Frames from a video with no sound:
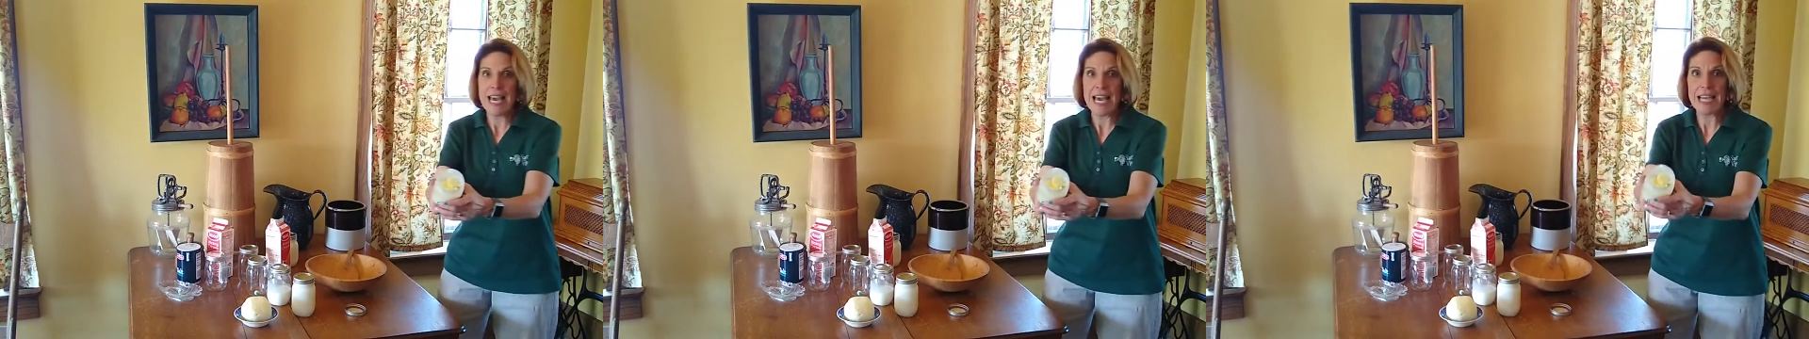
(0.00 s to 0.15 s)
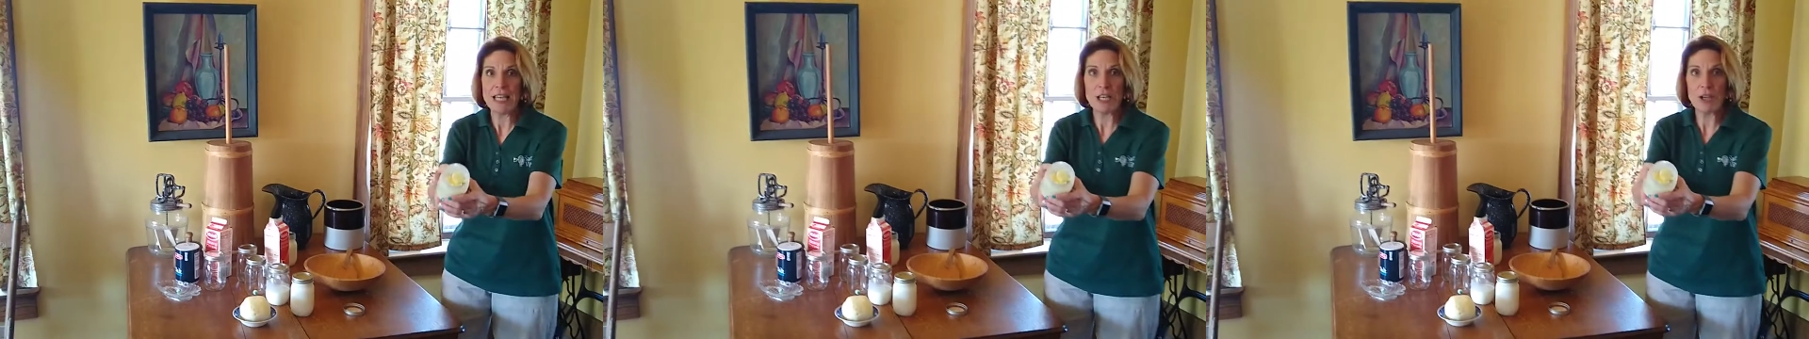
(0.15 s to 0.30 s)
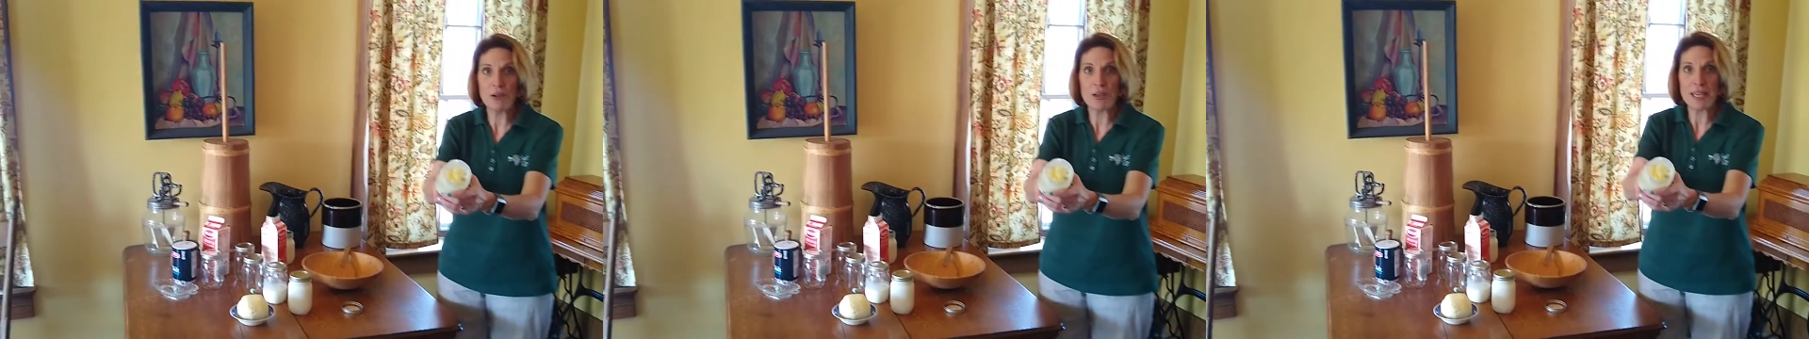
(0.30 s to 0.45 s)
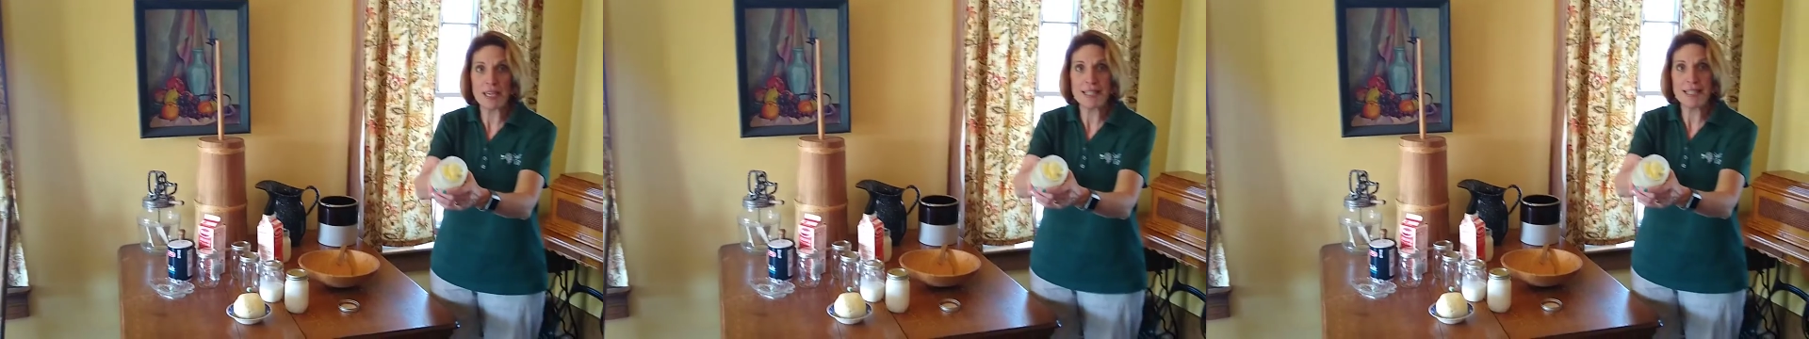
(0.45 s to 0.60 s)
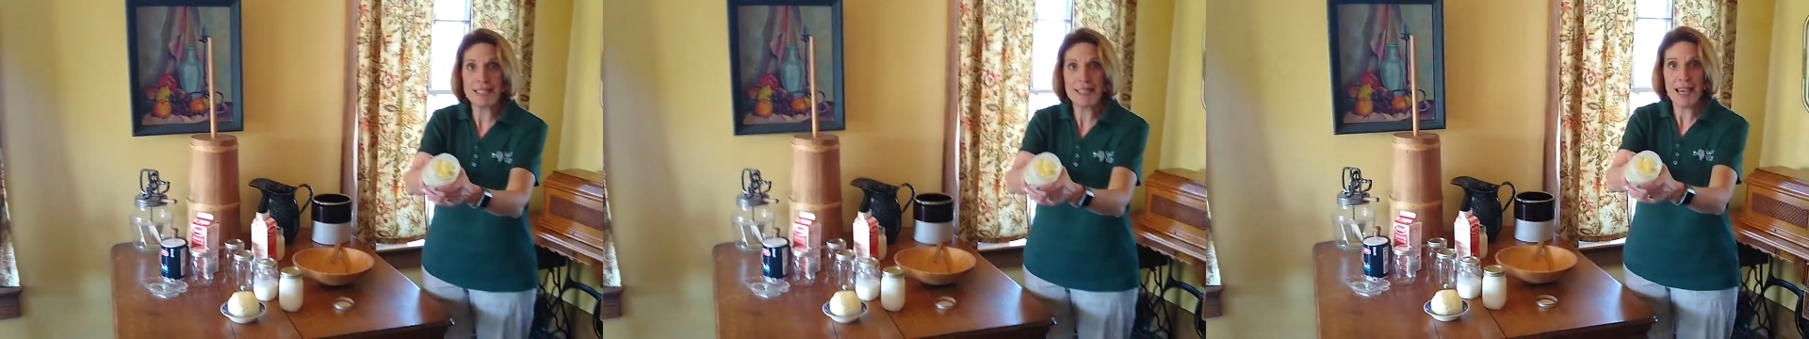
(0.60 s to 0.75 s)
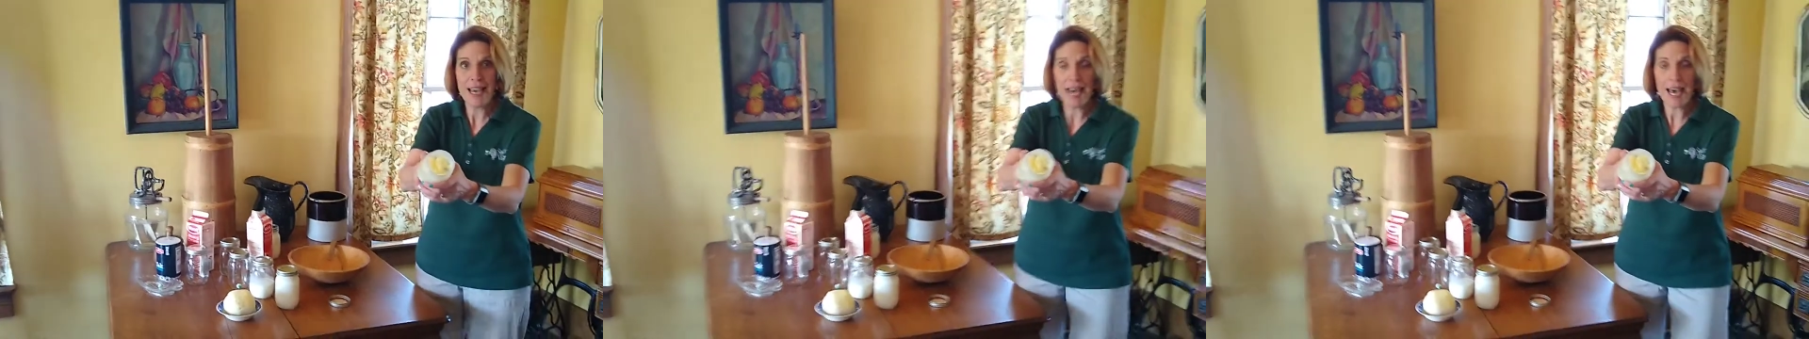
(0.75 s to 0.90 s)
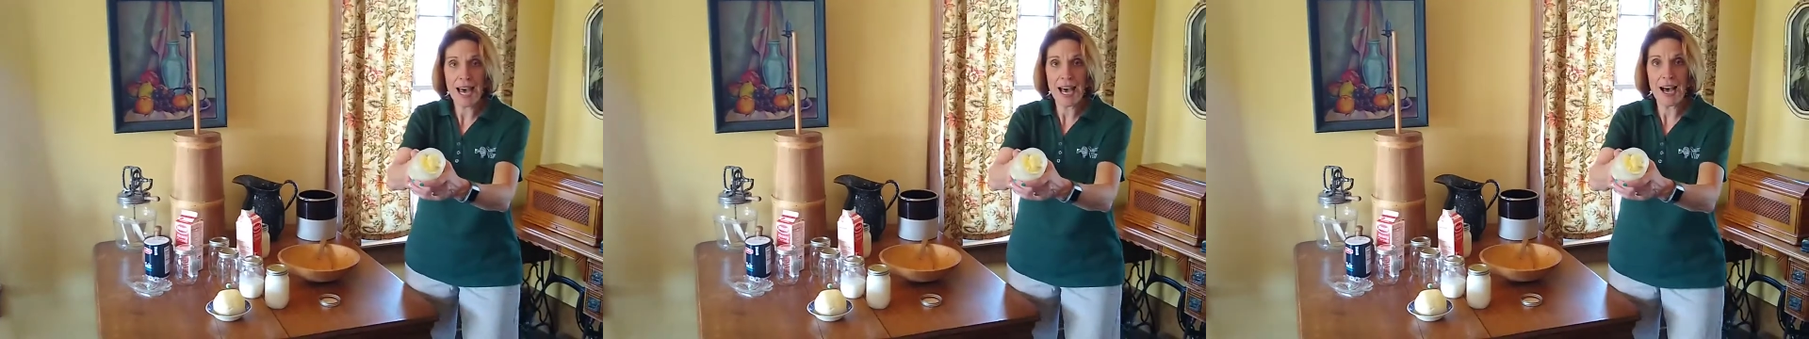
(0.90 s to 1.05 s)
and you can
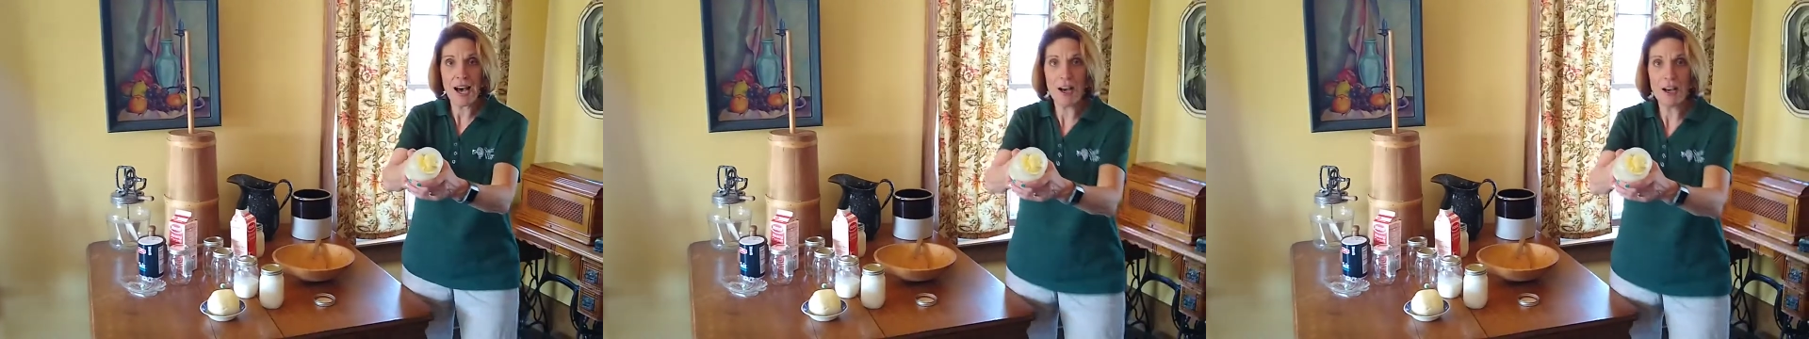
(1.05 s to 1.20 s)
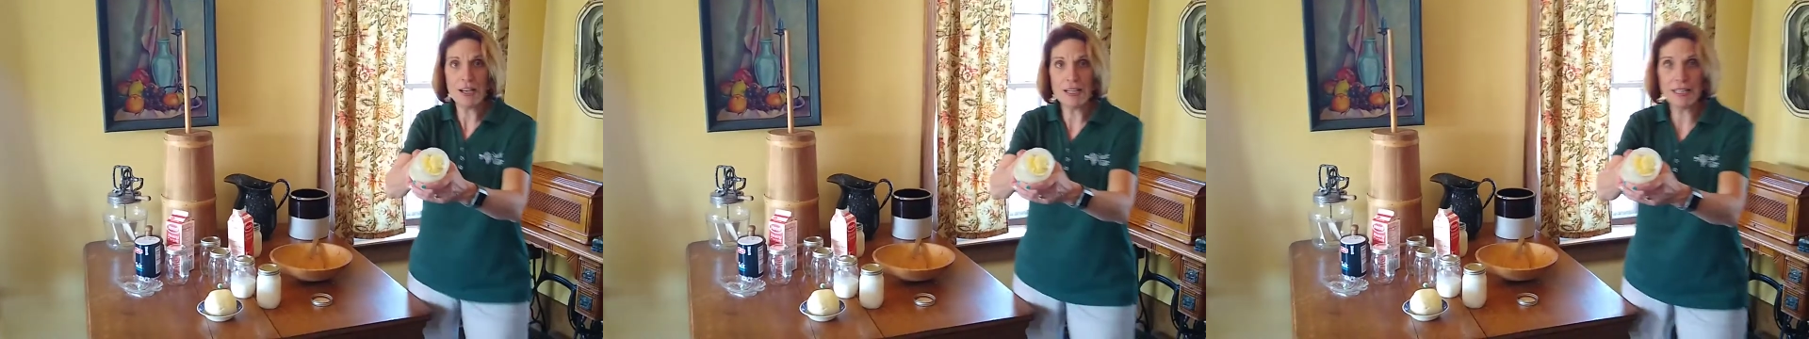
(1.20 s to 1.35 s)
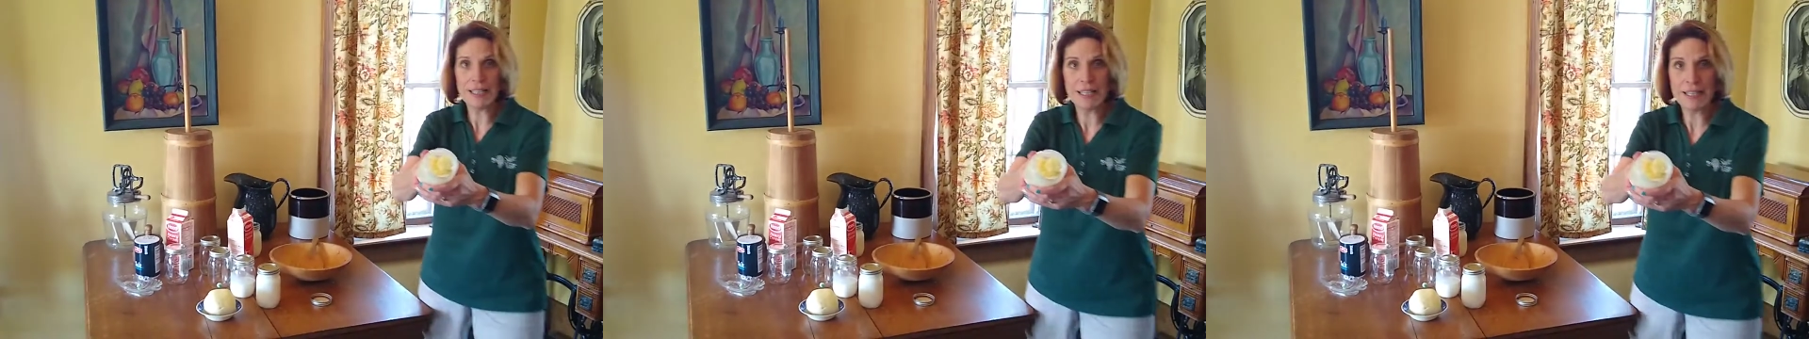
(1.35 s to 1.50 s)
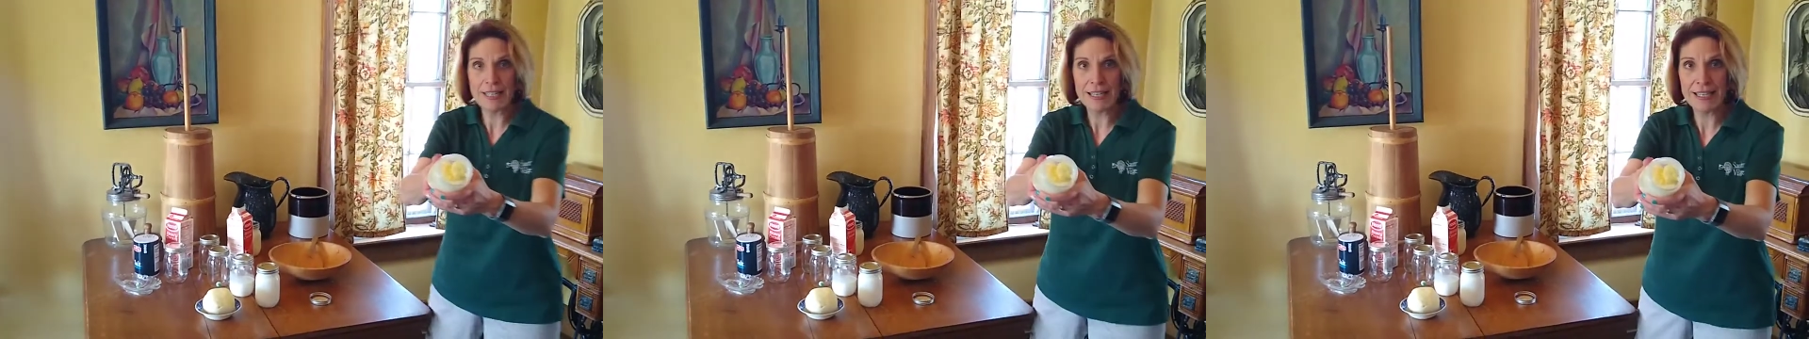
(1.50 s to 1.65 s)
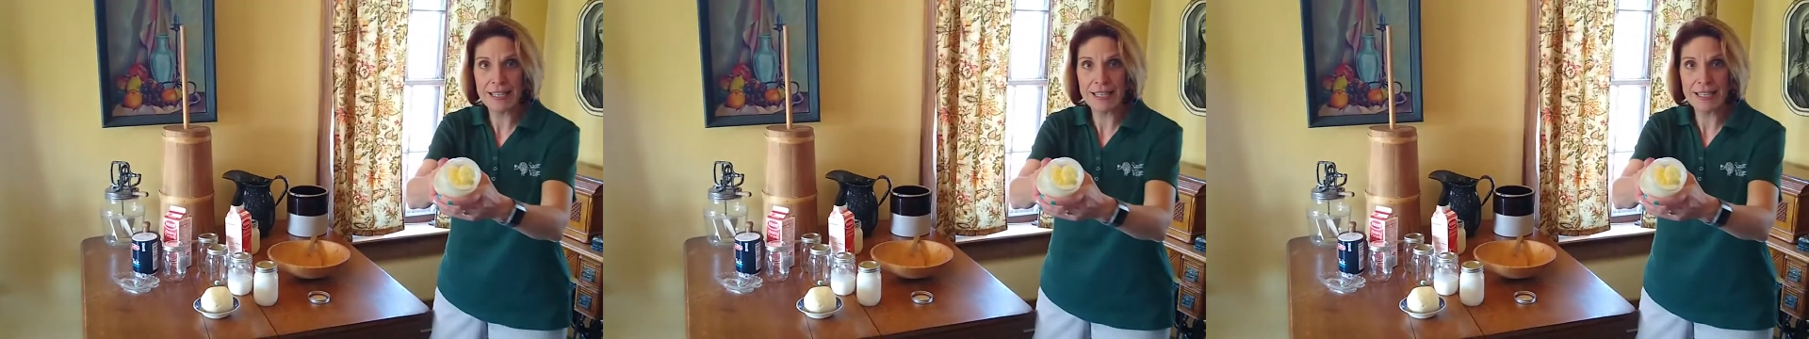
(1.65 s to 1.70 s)
tell